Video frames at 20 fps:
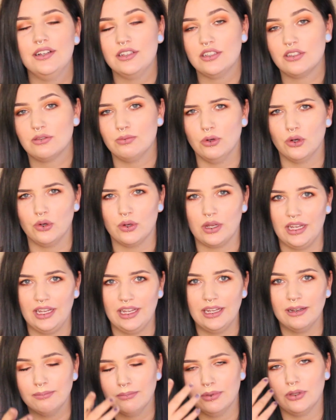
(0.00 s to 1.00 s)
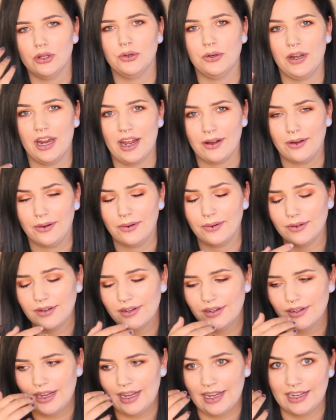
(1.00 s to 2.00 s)
smoky and blown out
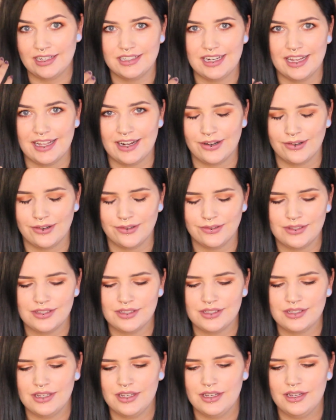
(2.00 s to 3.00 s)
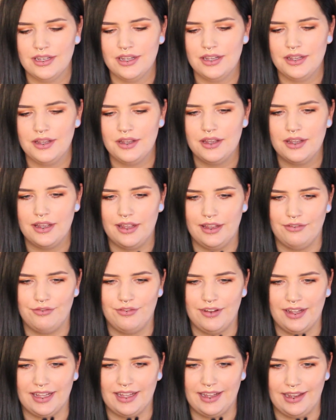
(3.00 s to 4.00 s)
eyeshadows. I
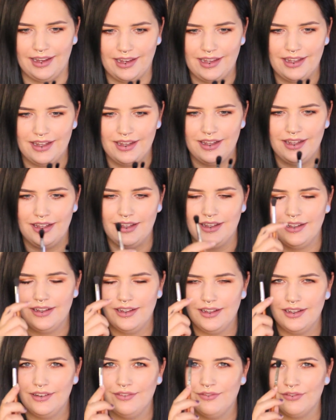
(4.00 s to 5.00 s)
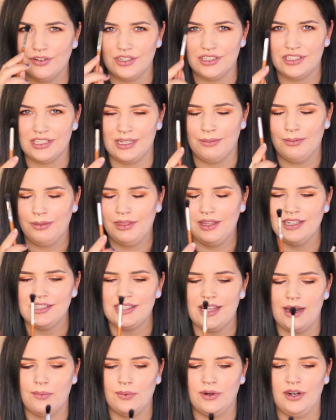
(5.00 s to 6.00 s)
feel like for some things
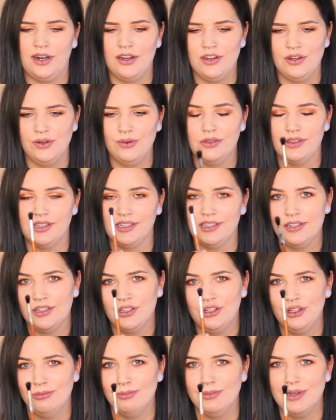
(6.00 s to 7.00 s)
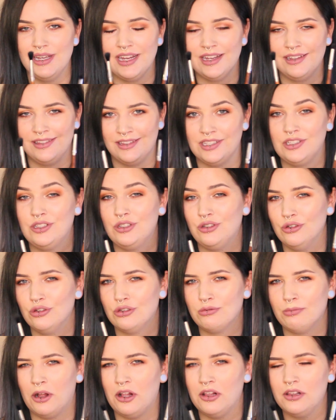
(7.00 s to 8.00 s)
that I want to do, this is too big and this is too
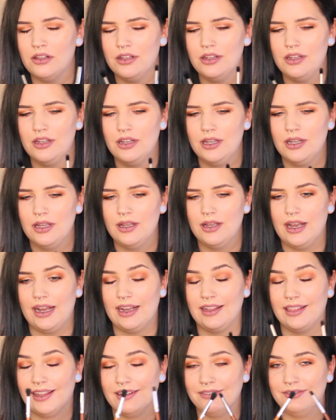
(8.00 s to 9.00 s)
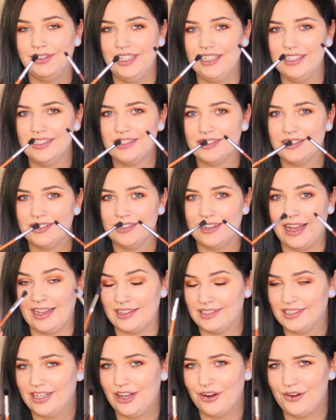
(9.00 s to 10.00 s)
small. I love these
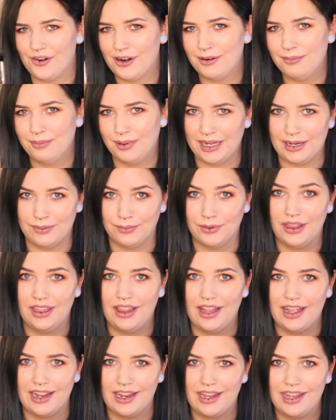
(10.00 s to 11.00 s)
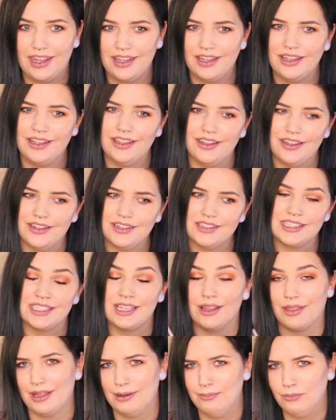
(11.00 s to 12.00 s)
as they are, but I would like
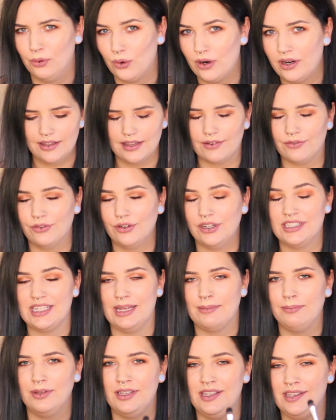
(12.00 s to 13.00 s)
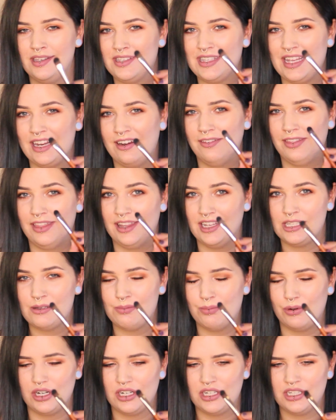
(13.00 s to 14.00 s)
something more. Like for example, instead of this
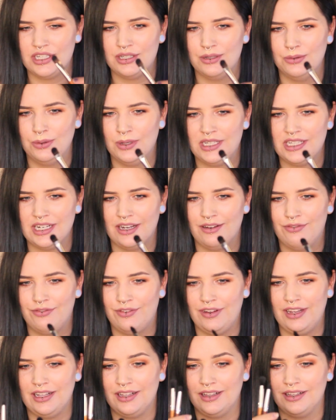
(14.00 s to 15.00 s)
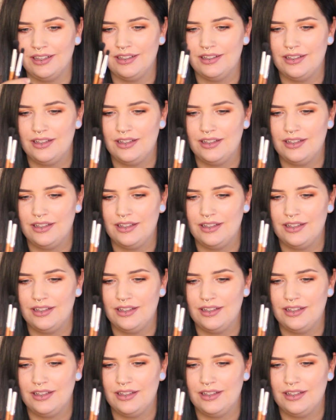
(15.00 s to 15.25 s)
brush, which I feel